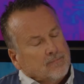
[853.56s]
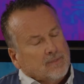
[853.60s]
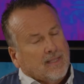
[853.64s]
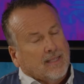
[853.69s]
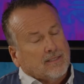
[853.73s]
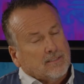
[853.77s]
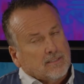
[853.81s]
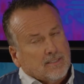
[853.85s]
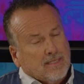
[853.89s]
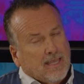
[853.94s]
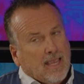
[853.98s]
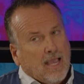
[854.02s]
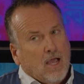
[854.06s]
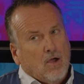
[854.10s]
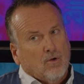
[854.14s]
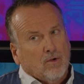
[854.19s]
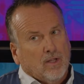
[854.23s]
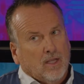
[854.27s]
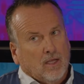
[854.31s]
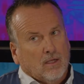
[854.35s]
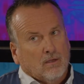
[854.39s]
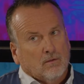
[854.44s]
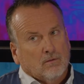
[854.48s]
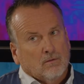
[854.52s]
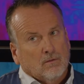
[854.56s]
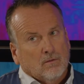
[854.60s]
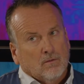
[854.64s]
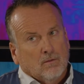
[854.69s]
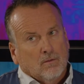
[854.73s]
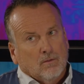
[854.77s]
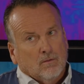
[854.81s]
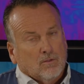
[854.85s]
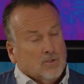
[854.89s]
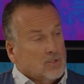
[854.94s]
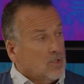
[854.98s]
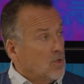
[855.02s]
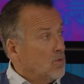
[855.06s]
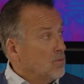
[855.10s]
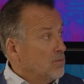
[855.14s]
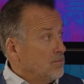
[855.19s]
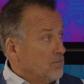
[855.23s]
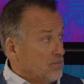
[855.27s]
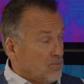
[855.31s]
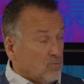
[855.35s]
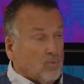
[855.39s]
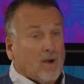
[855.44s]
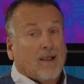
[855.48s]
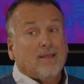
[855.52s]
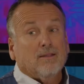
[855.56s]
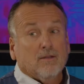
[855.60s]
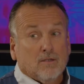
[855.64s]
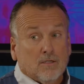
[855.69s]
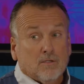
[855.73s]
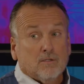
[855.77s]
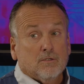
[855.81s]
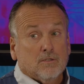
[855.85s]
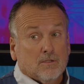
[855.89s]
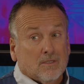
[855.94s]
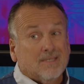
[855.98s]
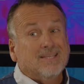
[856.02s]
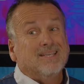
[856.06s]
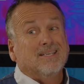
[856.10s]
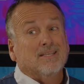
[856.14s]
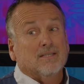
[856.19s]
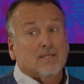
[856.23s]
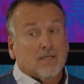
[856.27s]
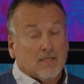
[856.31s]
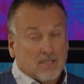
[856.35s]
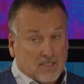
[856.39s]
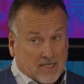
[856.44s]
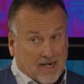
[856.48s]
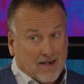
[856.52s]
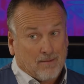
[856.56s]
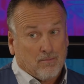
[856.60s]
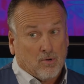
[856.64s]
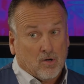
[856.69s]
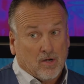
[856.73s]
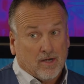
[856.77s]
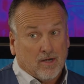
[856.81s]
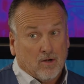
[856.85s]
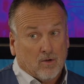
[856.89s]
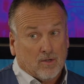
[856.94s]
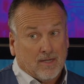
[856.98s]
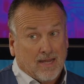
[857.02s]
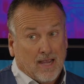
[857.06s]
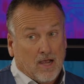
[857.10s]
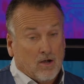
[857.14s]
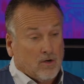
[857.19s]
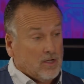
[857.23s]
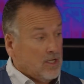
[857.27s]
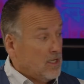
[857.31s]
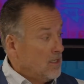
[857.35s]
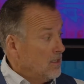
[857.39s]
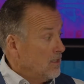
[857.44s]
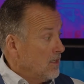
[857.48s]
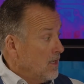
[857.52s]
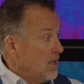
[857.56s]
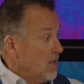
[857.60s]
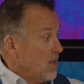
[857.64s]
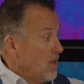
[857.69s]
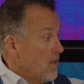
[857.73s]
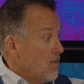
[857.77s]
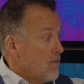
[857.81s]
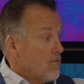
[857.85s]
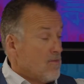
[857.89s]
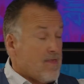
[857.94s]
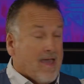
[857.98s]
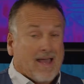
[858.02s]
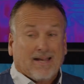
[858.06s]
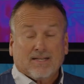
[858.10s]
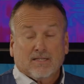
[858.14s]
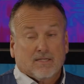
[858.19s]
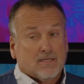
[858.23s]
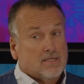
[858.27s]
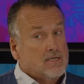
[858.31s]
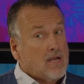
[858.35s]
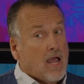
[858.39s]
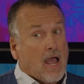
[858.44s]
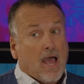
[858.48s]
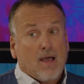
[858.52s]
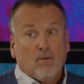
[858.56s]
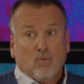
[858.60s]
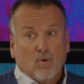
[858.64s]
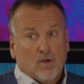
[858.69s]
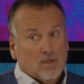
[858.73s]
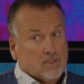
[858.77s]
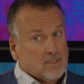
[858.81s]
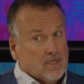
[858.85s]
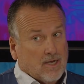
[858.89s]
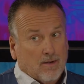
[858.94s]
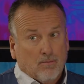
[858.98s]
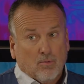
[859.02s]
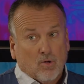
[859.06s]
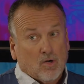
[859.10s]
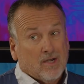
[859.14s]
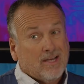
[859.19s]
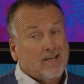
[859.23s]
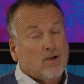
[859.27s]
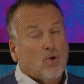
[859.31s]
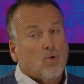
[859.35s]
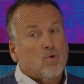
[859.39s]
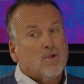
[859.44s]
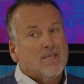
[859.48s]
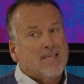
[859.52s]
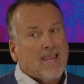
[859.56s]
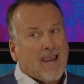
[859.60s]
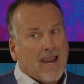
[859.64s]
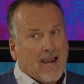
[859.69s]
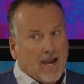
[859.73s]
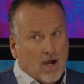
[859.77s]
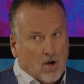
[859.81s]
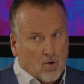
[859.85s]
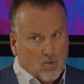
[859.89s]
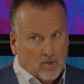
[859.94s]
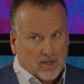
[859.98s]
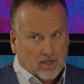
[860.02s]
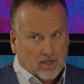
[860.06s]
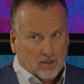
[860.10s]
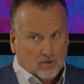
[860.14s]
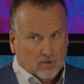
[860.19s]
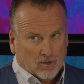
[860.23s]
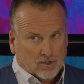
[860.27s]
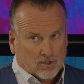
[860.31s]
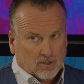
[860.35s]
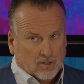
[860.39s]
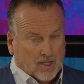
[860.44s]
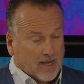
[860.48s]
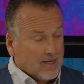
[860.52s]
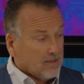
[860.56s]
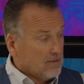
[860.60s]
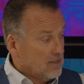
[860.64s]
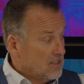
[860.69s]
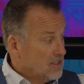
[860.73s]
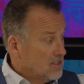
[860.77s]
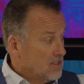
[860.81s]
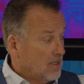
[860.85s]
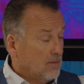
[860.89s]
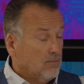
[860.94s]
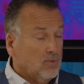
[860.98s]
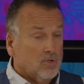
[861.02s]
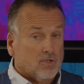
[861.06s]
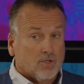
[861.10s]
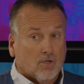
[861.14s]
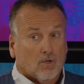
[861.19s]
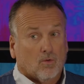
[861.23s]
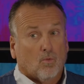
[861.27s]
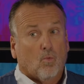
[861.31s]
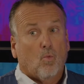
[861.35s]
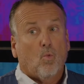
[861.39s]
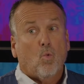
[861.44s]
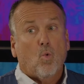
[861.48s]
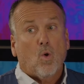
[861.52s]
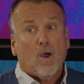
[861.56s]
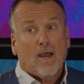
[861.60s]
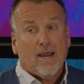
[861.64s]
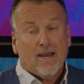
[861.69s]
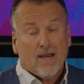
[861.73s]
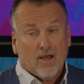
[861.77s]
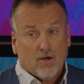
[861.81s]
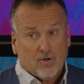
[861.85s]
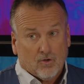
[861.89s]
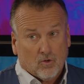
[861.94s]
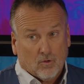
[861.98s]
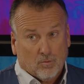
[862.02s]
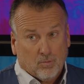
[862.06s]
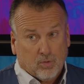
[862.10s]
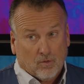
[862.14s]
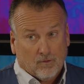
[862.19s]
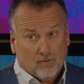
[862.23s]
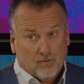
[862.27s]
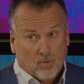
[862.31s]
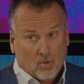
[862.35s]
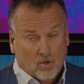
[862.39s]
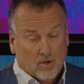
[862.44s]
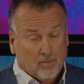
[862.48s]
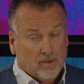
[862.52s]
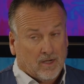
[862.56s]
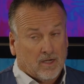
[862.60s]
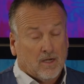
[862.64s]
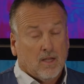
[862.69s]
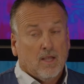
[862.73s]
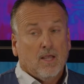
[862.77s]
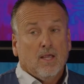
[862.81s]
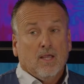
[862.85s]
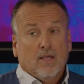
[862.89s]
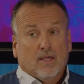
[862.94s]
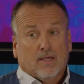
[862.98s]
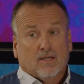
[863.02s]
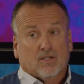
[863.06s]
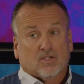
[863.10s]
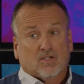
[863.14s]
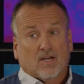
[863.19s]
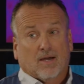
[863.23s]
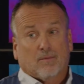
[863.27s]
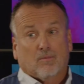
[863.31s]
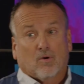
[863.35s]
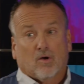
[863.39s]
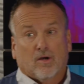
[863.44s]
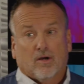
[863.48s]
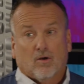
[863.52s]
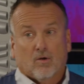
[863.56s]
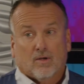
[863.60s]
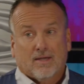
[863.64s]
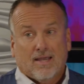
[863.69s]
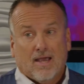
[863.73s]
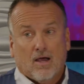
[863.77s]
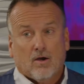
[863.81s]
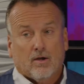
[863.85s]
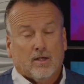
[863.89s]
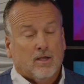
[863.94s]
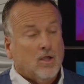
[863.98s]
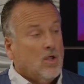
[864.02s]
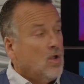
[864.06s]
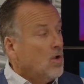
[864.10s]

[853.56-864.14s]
that's county. So Redlands is San Bernardino County. That's not what San Bernardino County looks like. These numbers are way underperforming in San Bernardino County.